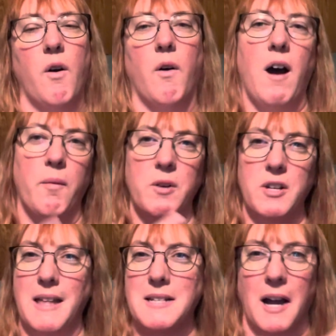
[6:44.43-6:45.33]
um, when
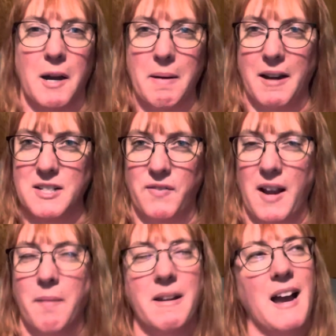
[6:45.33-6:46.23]
they talk about his
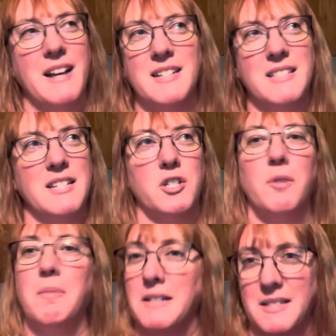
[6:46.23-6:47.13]
family, I just, this should
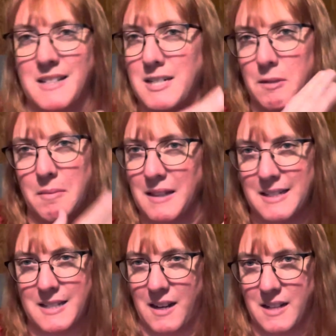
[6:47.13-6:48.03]
be, this should be
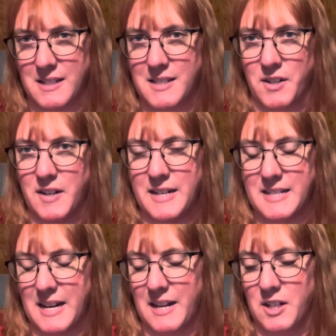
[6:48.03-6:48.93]
listed as a series
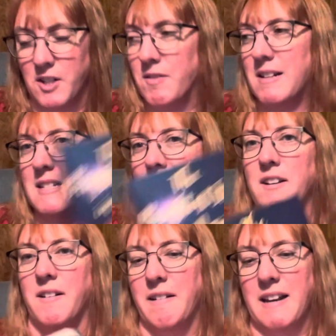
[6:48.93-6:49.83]
in Goodreads. I,
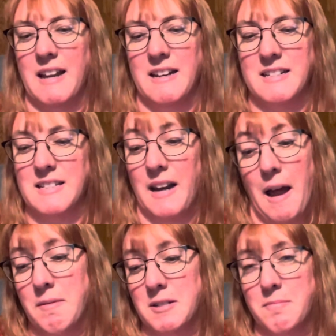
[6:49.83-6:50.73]
and again, it's,
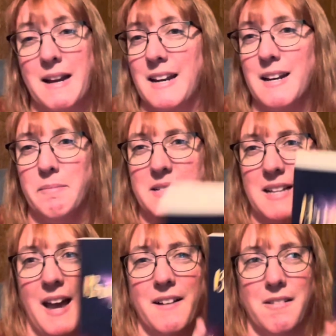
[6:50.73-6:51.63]
I'm just making up a
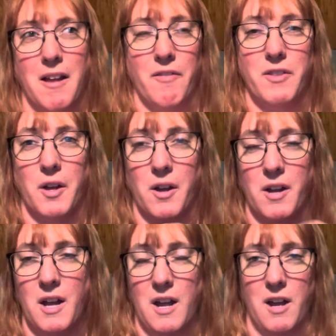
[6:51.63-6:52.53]
title of the,
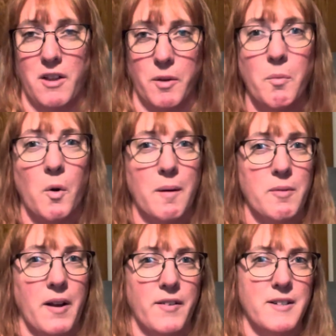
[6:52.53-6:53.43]
the Moore
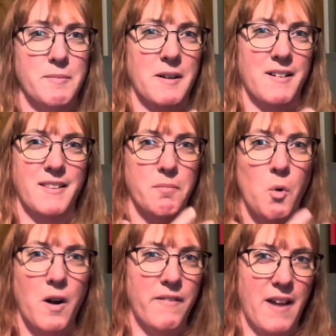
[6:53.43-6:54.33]
brothers, but or the
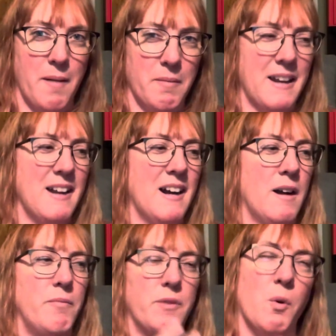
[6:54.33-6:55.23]
Moore family.
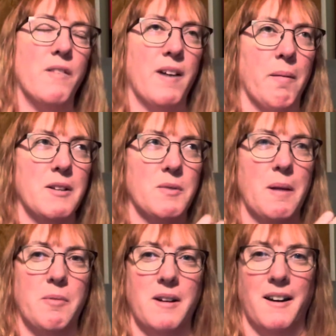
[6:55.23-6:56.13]
Um, the Moore family is what I
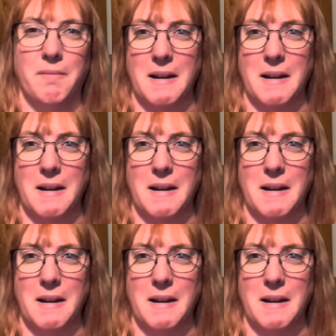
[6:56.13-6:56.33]
put on my